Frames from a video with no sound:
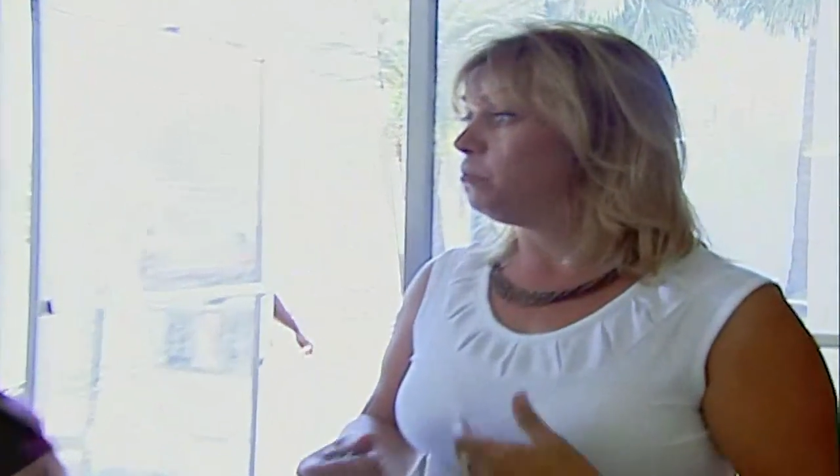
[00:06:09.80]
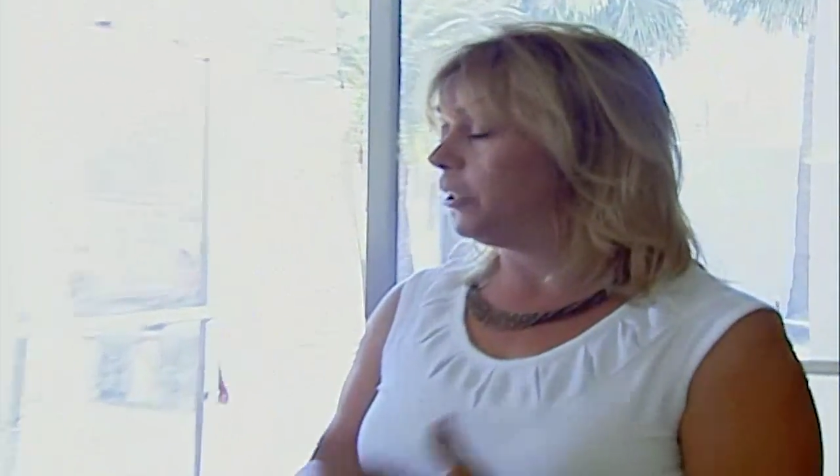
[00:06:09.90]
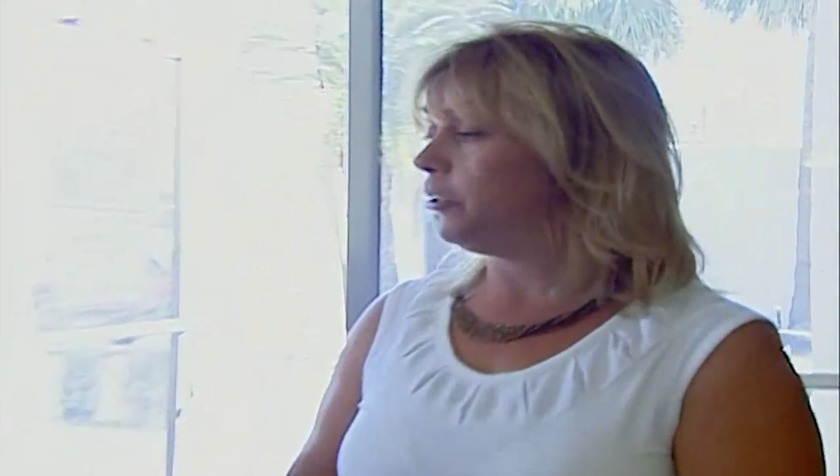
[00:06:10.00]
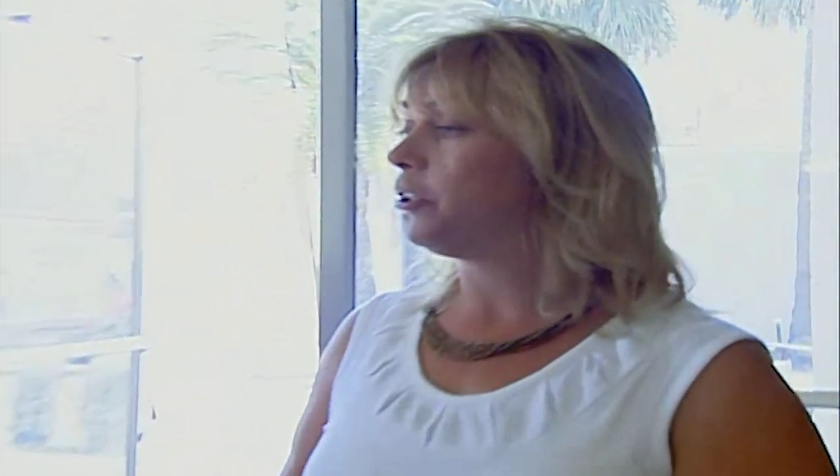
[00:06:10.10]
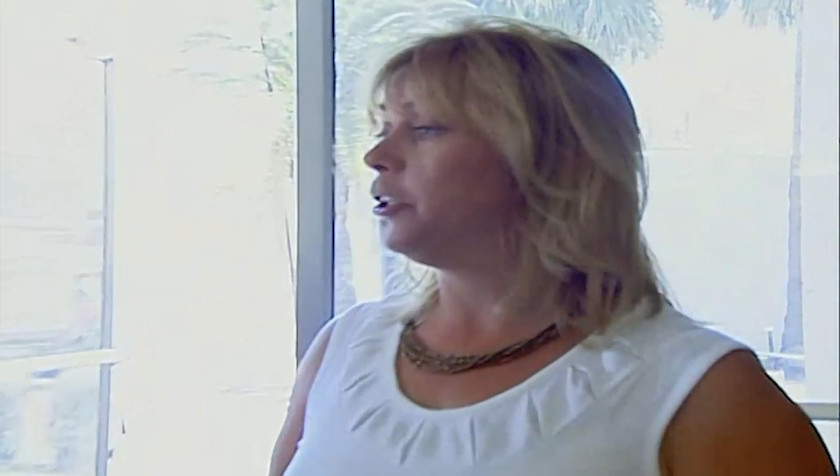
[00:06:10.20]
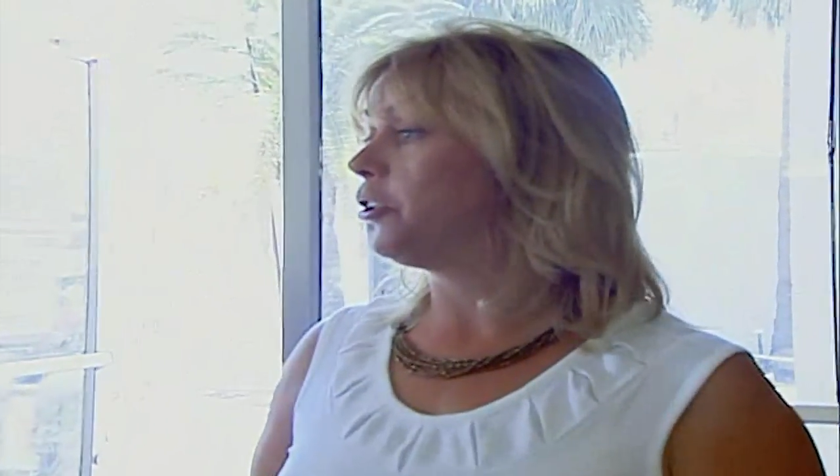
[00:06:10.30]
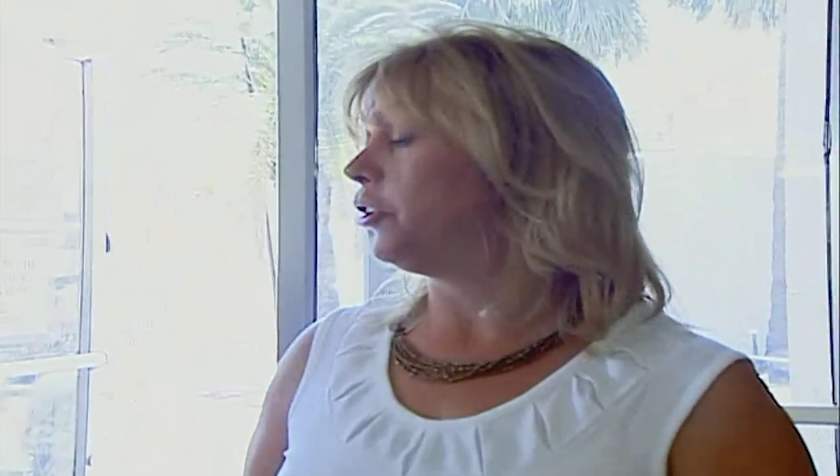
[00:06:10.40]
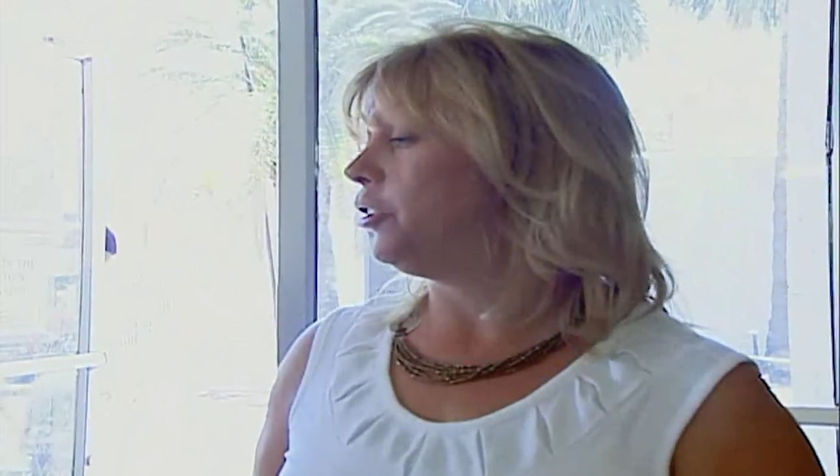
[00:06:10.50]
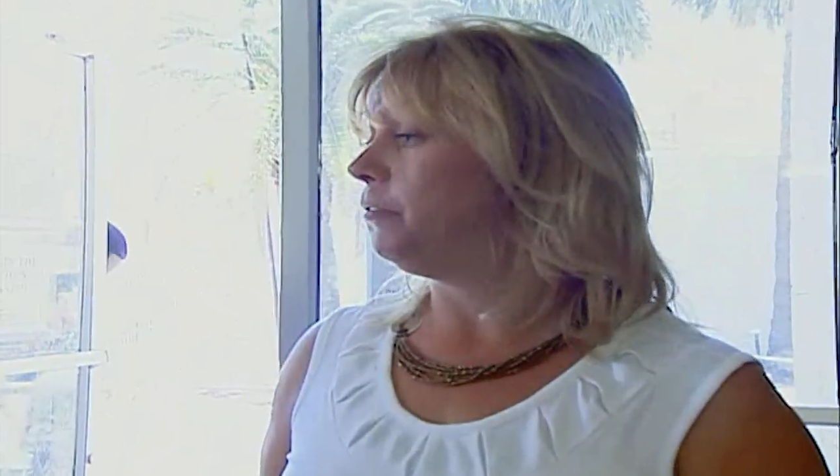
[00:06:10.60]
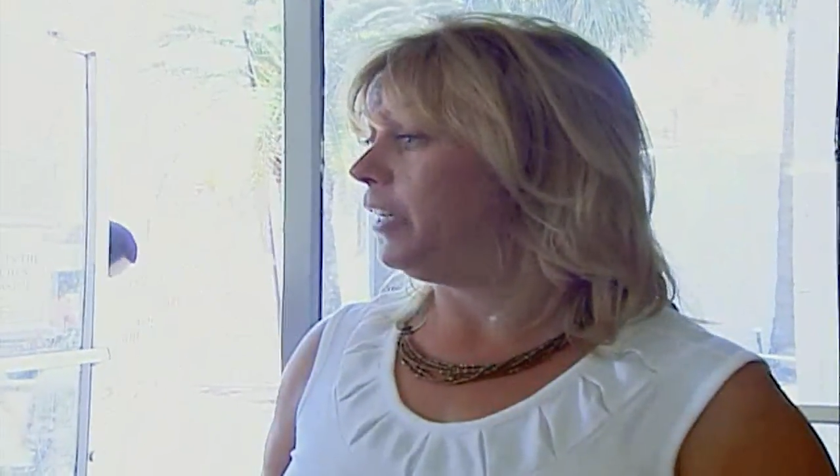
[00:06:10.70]
and what you're going to
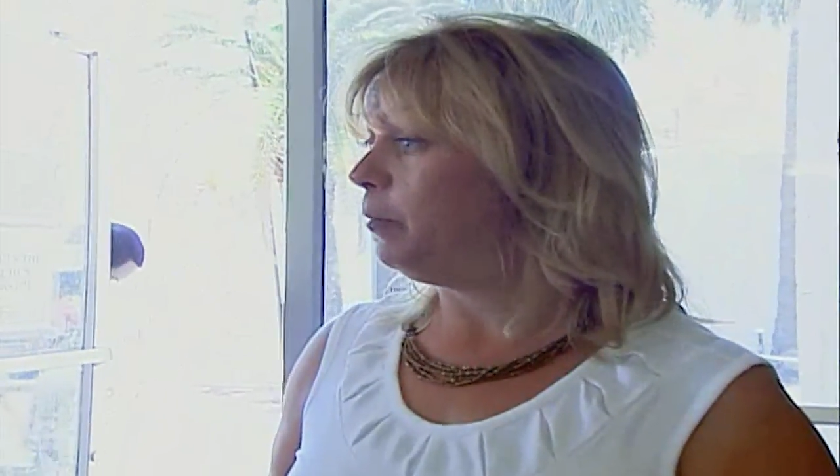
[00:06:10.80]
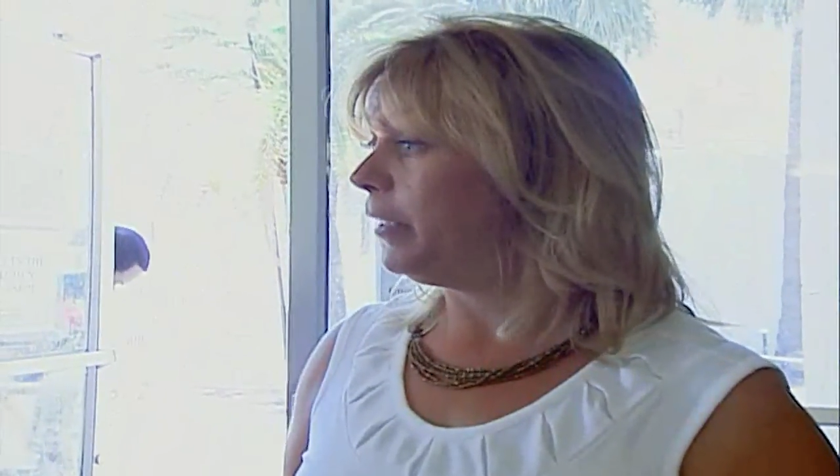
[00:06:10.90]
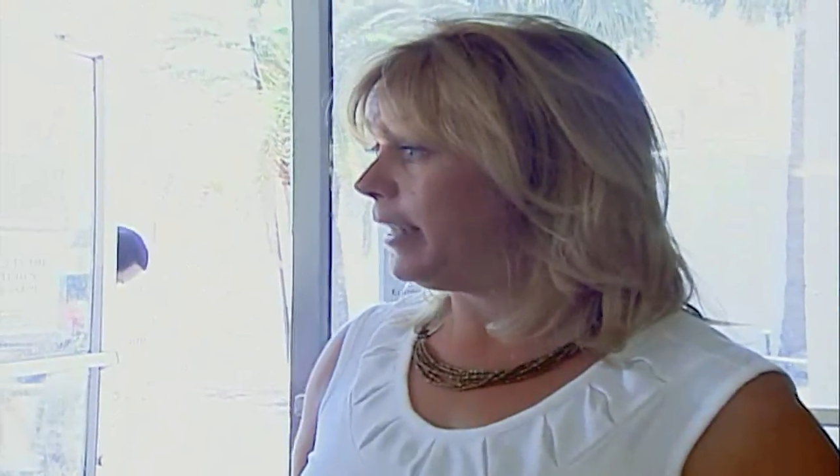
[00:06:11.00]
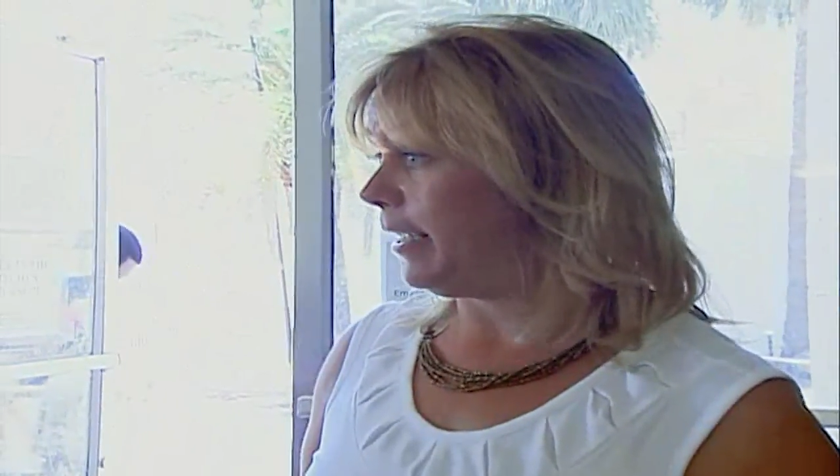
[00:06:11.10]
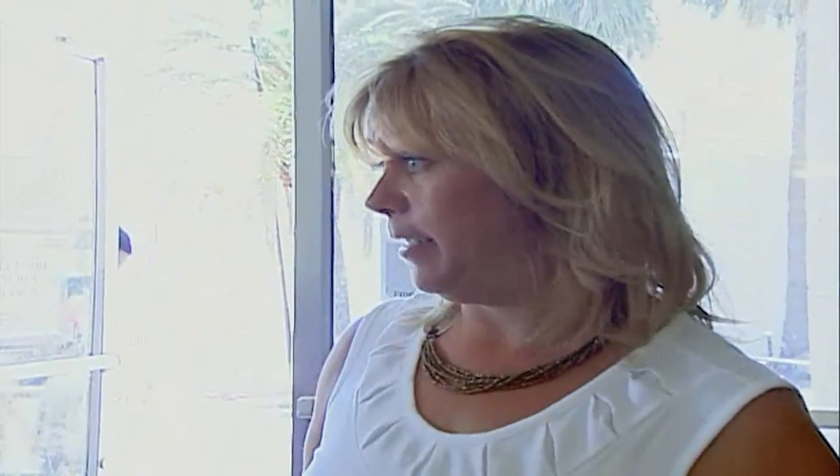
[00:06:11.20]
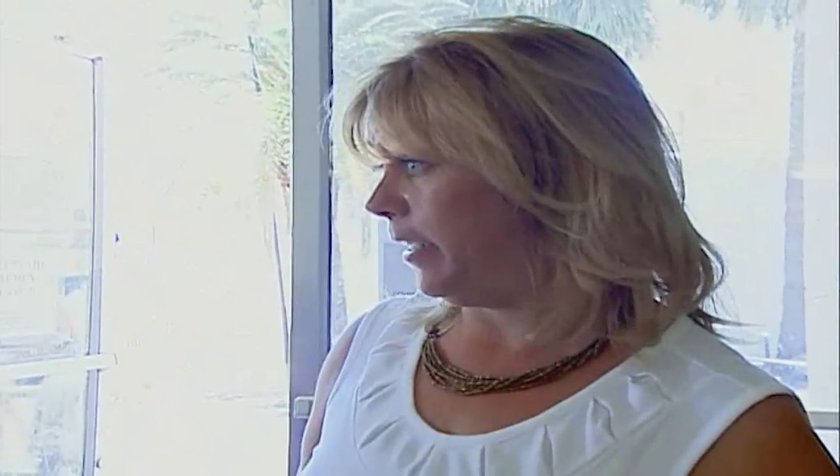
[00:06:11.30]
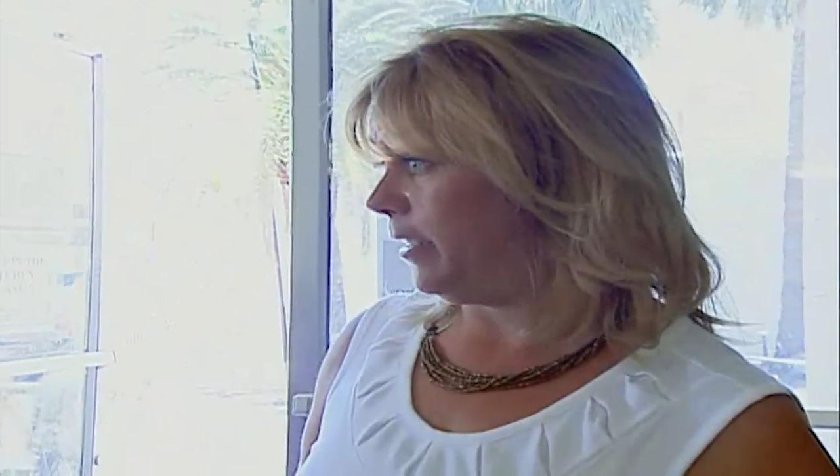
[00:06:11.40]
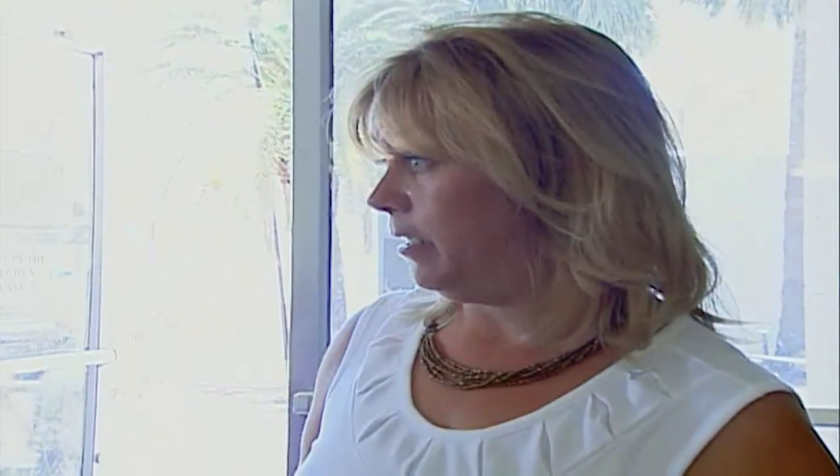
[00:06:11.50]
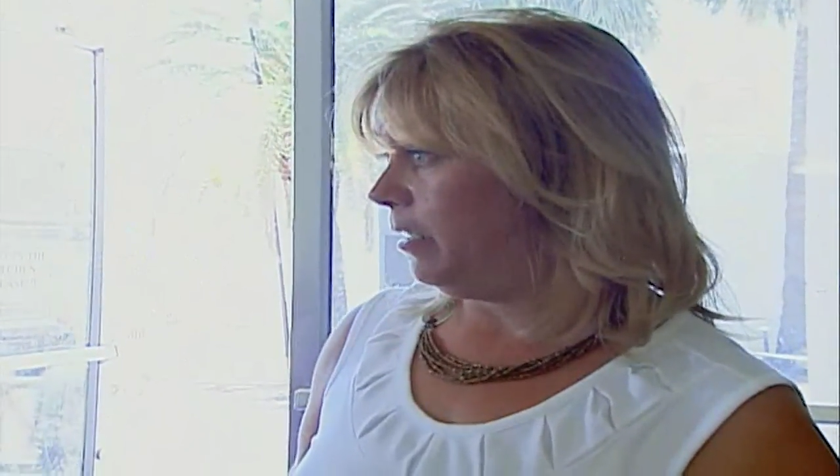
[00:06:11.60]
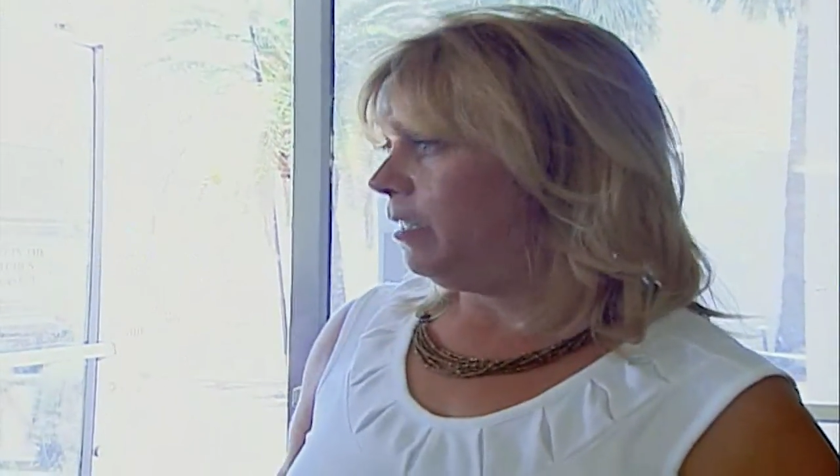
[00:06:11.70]
cook your family that
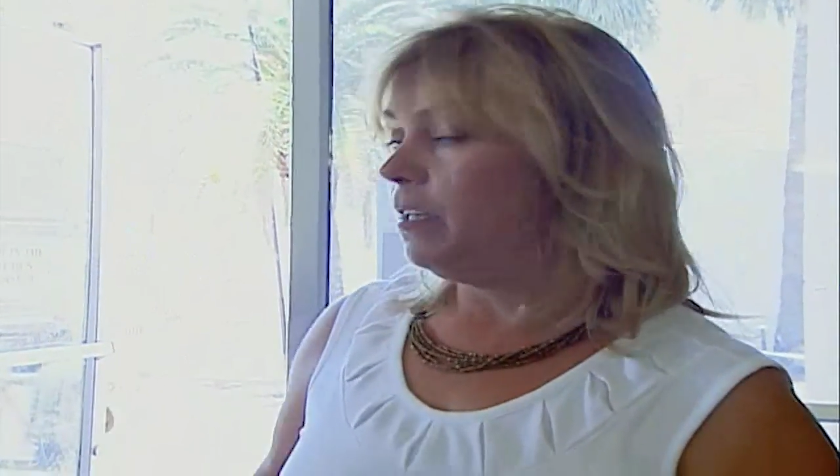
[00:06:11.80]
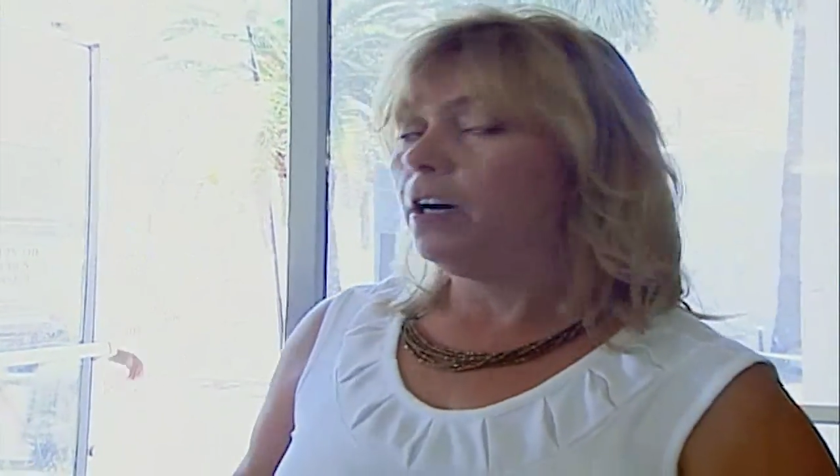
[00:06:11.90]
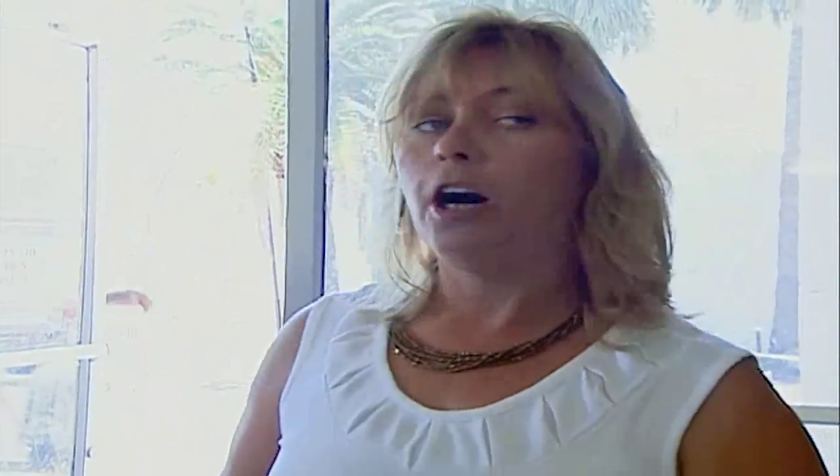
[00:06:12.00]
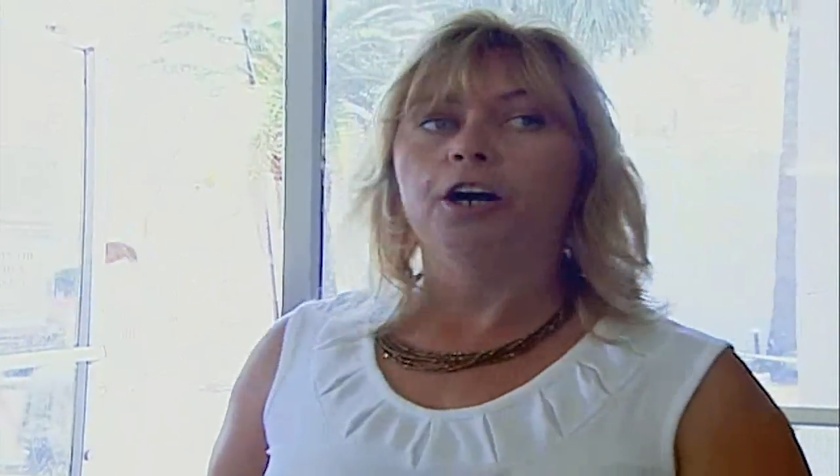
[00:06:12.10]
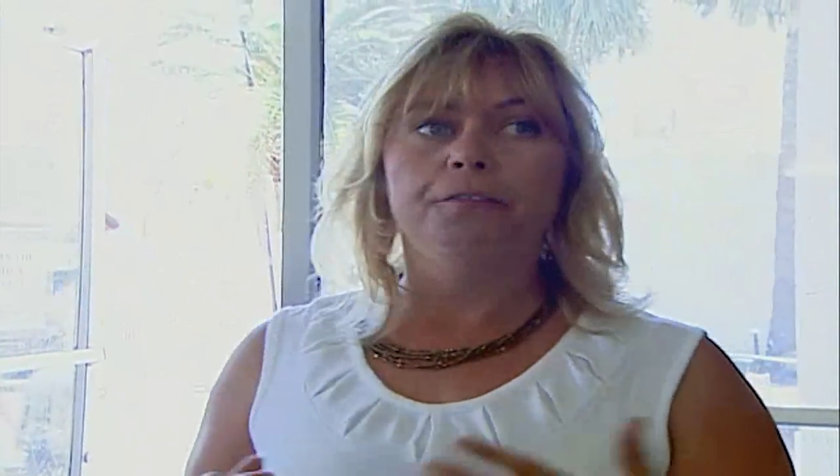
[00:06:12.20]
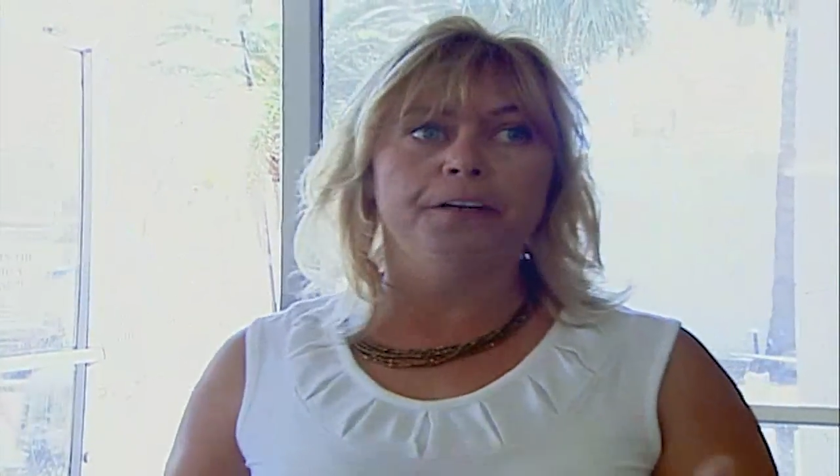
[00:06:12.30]
night. Our